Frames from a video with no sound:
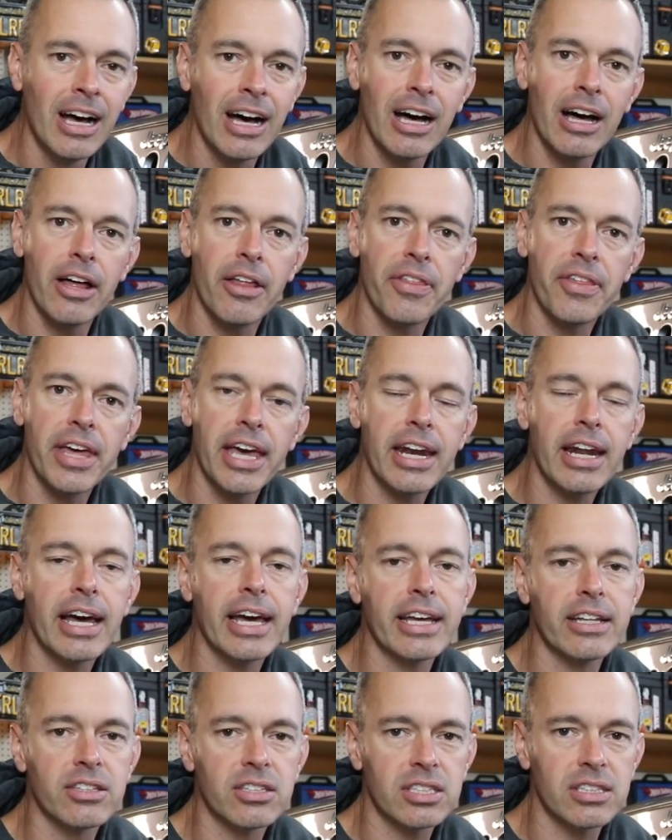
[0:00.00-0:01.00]
Then
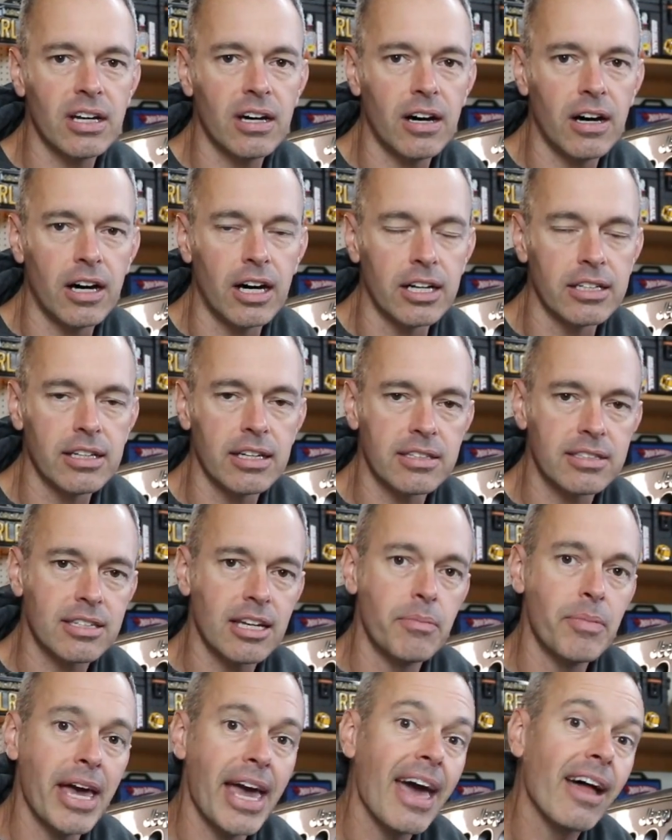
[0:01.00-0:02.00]
I installed
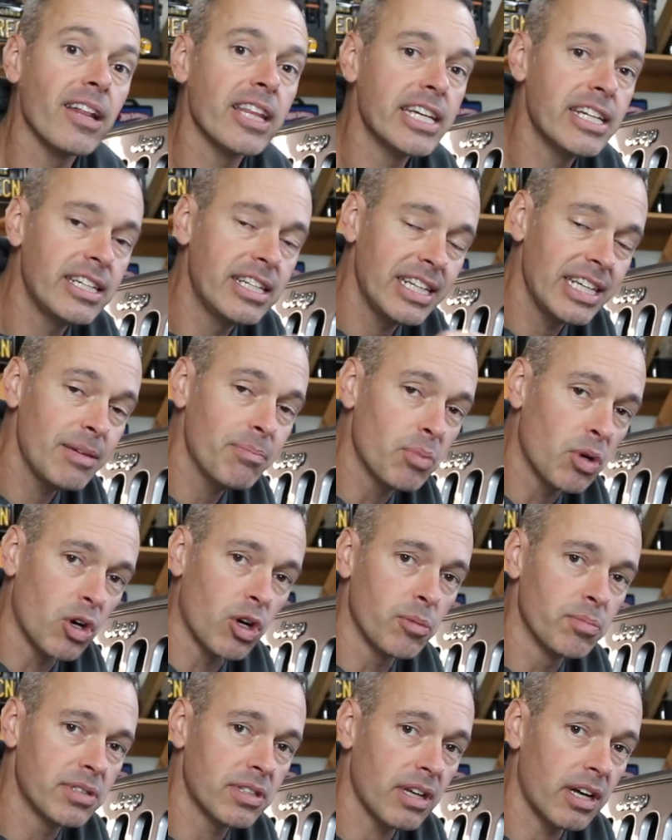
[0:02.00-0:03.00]
some LED
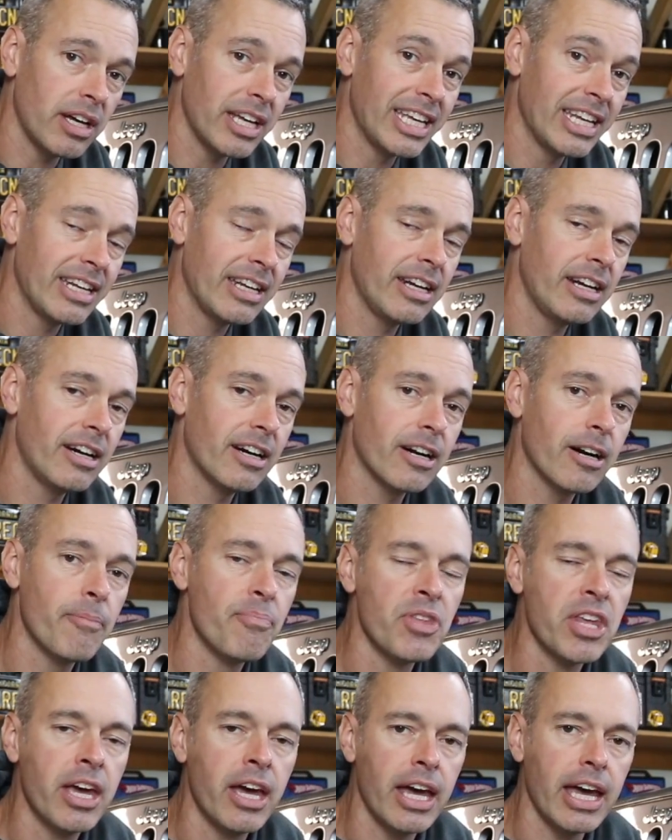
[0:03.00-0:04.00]
bulbs in here,